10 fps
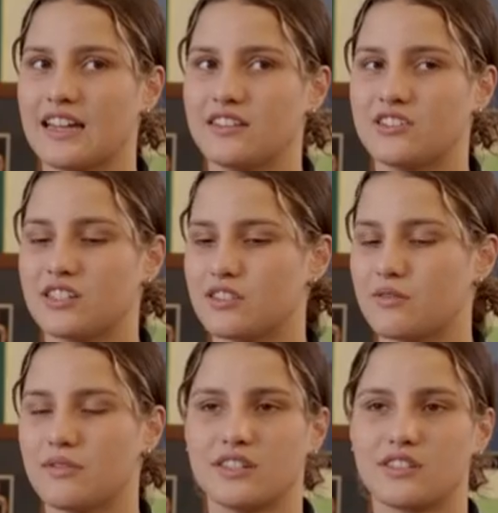and she's
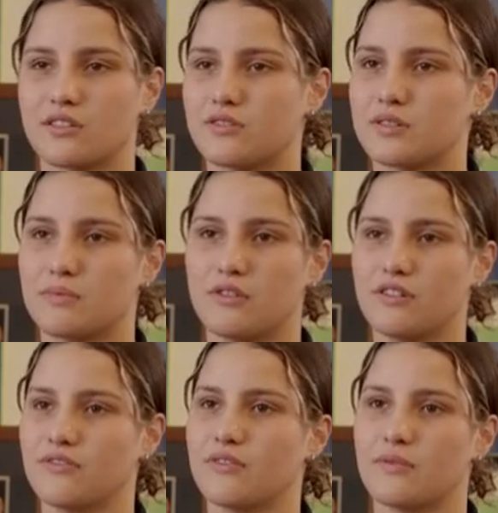always so
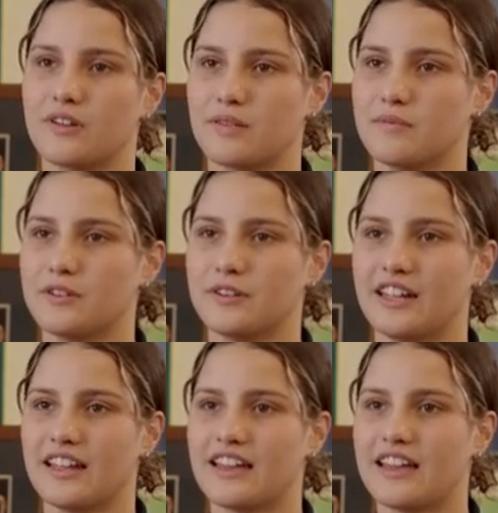supportive of what I'm
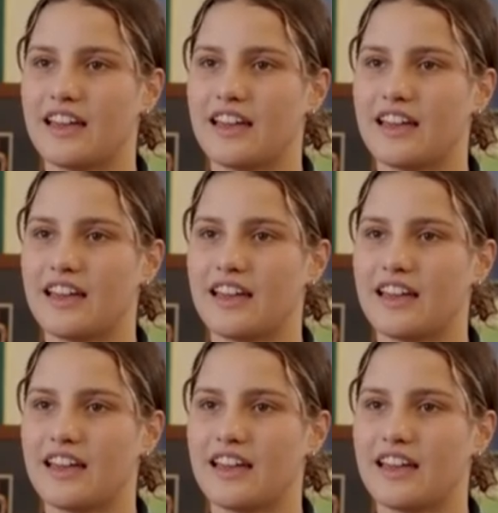doing.